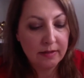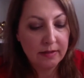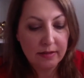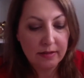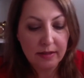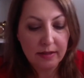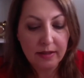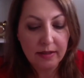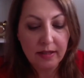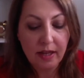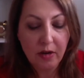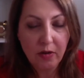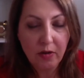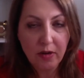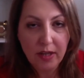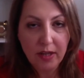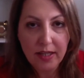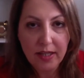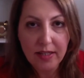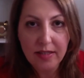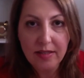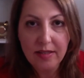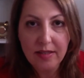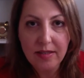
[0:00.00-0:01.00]
there
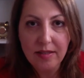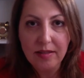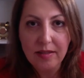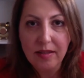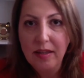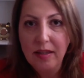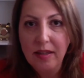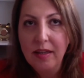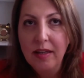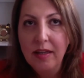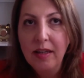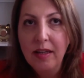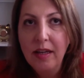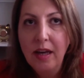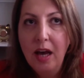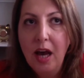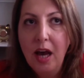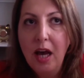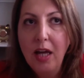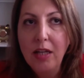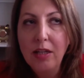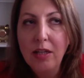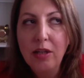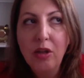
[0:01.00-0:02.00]
is
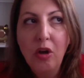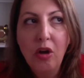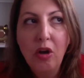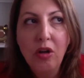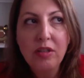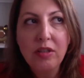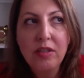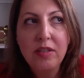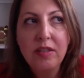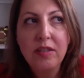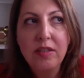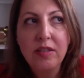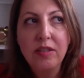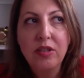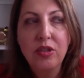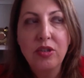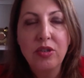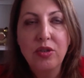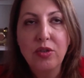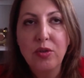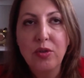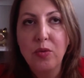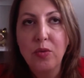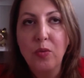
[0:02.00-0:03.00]
a lot to
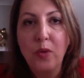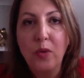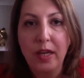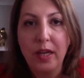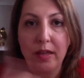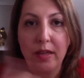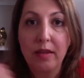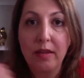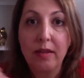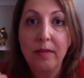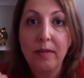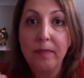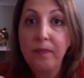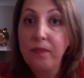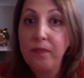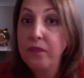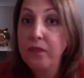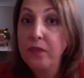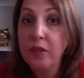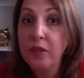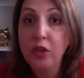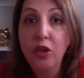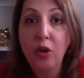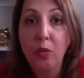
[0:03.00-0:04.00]
do with
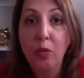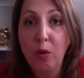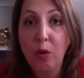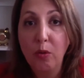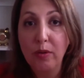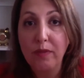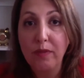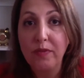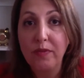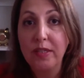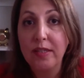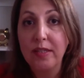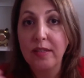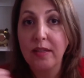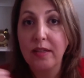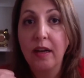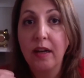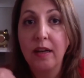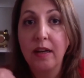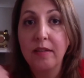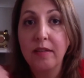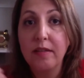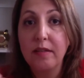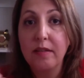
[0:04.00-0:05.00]
you know what we've
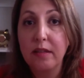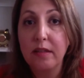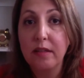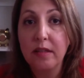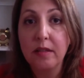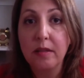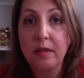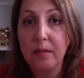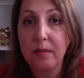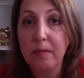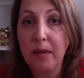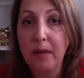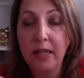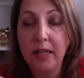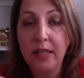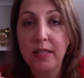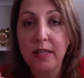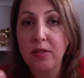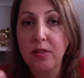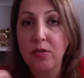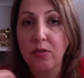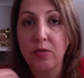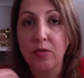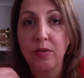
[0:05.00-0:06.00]
discussed the, the money
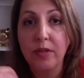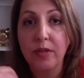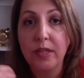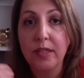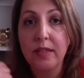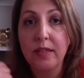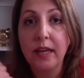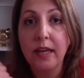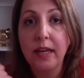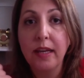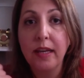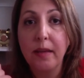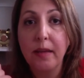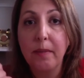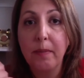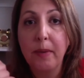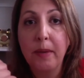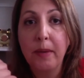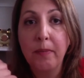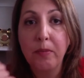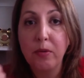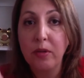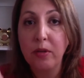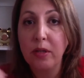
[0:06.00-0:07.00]
stories they
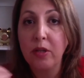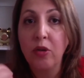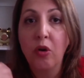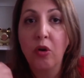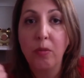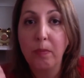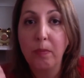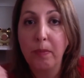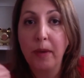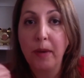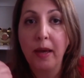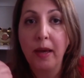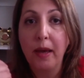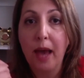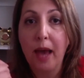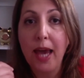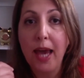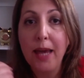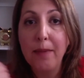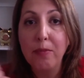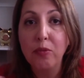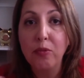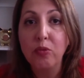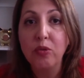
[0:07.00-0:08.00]
people are not
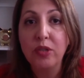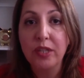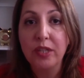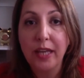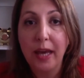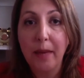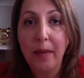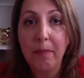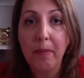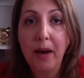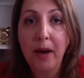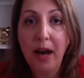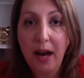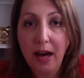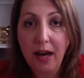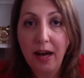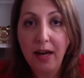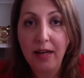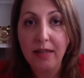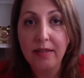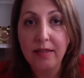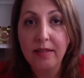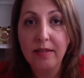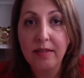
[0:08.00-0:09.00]
able to get
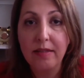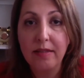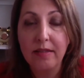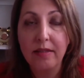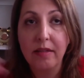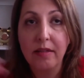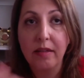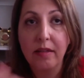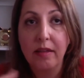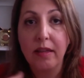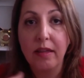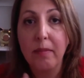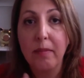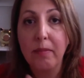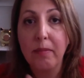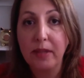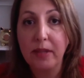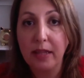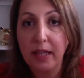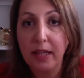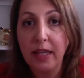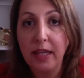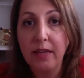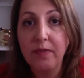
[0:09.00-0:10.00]
past their
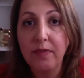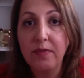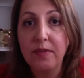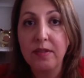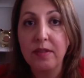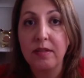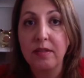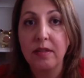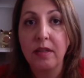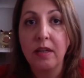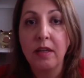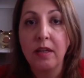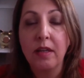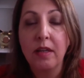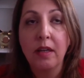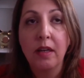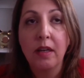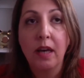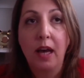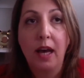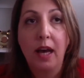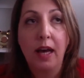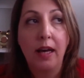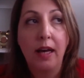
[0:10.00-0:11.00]
beliefs
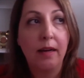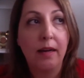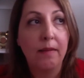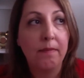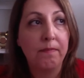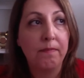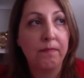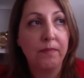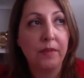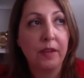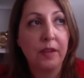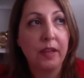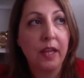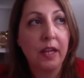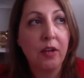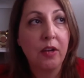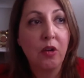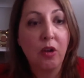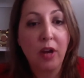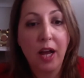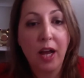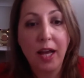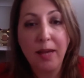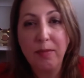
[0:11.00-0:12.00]
um, they're not
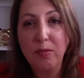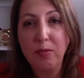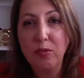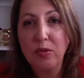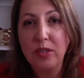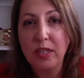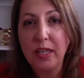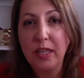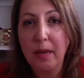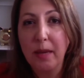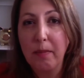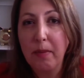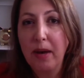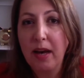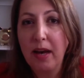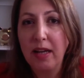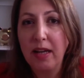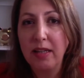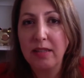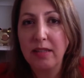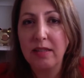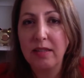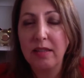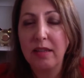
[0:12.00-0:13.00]
able to get
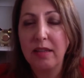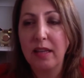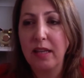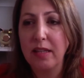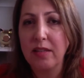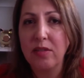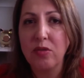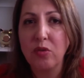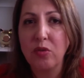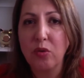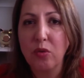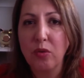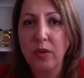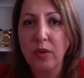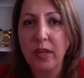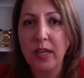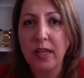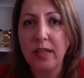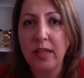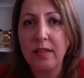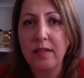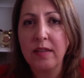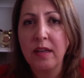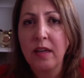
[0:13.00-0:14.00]
past their
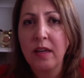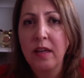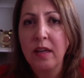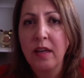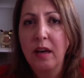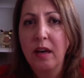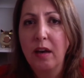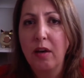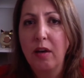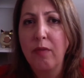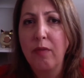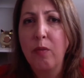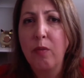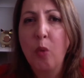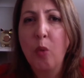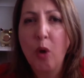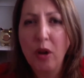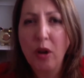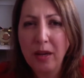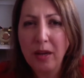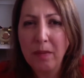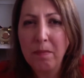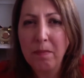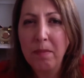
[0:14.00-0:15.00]
stories of what
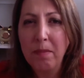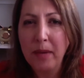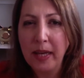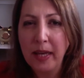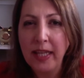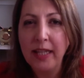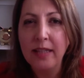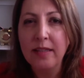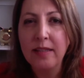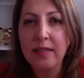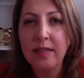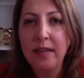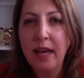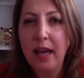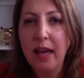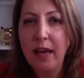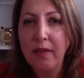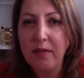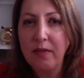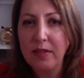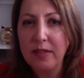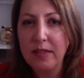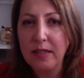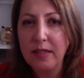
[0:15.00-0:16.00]
it means to have a
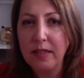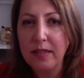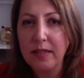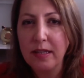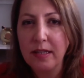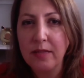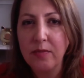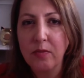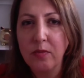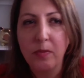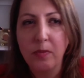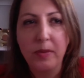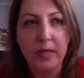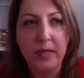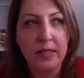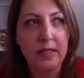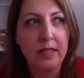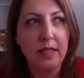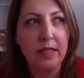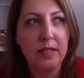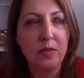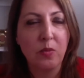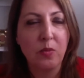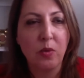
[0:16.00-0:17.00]
successful
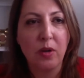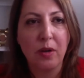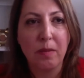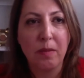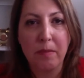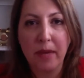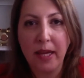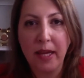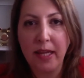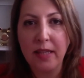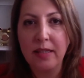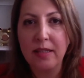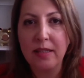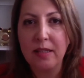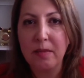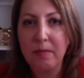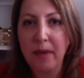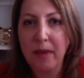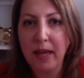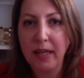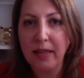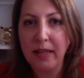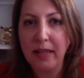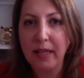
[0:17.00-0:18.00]
business what it means to
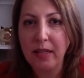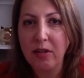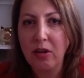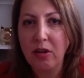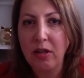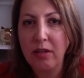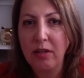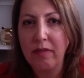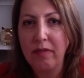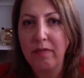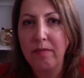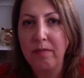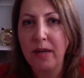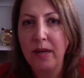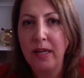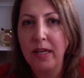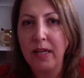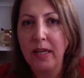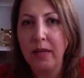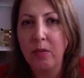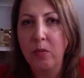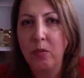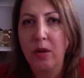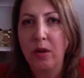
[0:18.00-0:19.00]
make that kind of
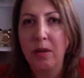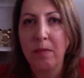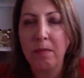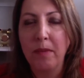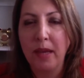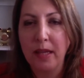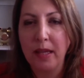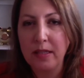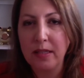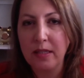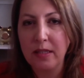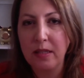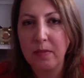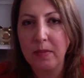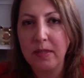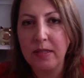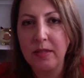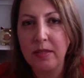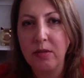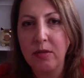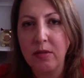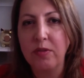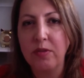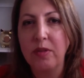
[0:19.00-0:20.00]
money what it means to be
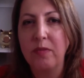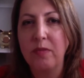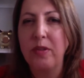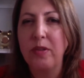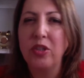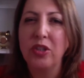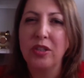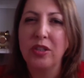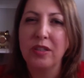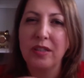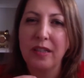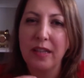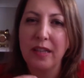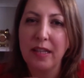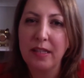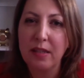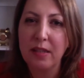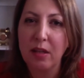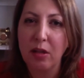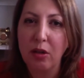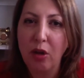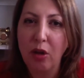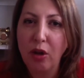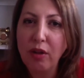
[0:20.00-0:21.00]
self-sufficient so there's a
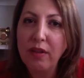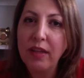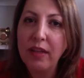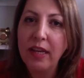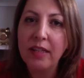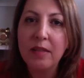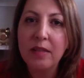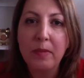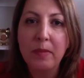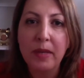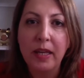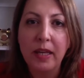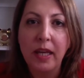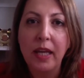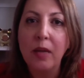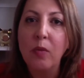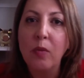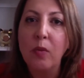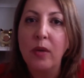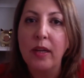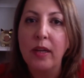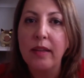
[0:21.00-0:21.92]
lot there to begin with